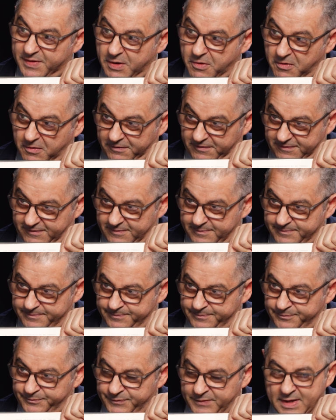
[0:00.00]
the Earth.
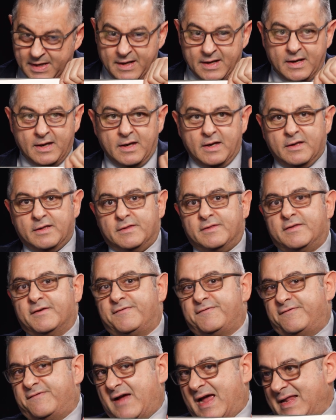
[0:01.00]
The
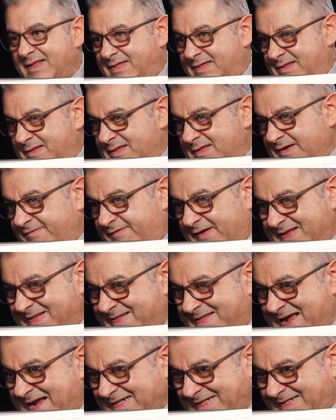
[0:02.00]

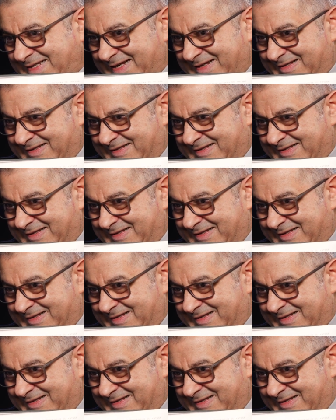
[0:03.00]
fantastic